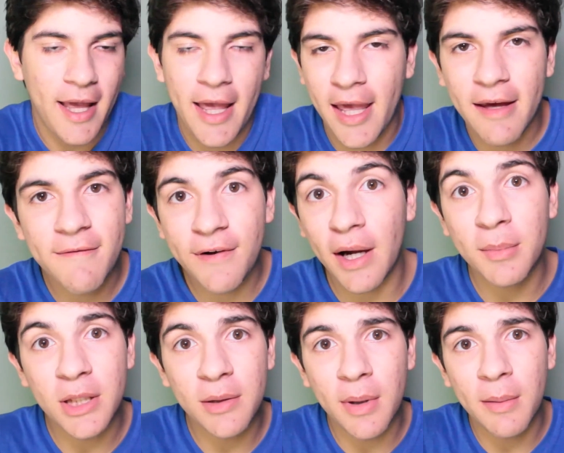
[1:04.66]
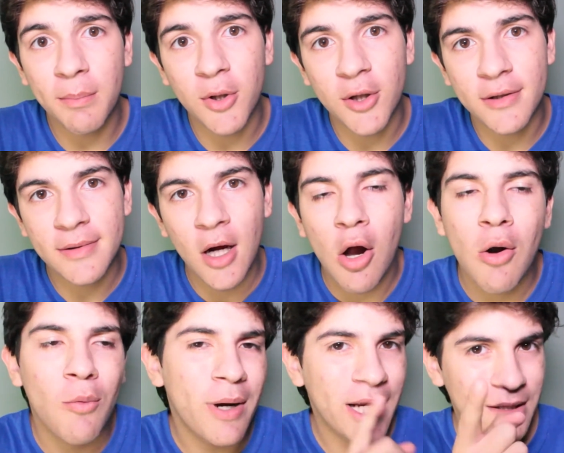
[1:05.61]
hey family member,
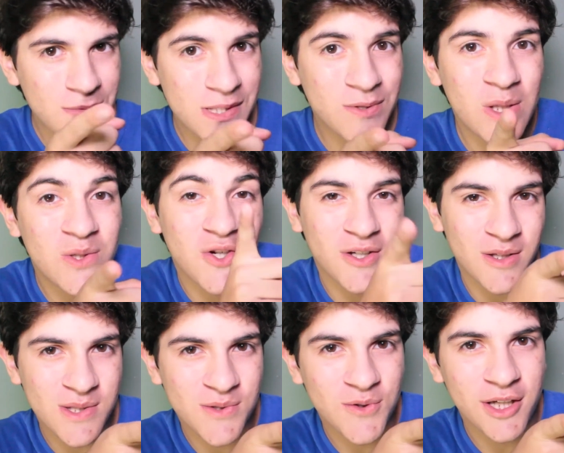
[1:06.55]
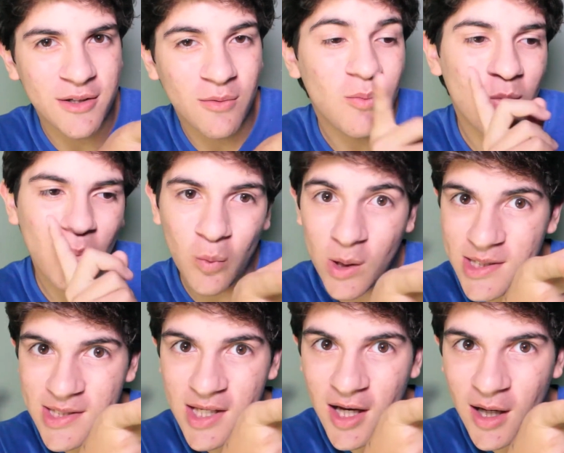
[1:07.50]
random stranger on the street,
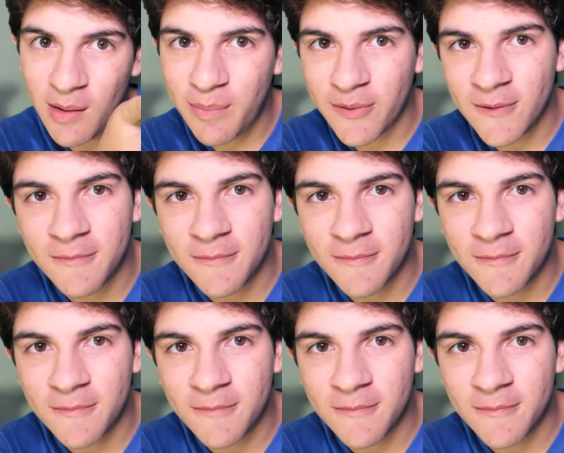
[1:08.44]
what's up?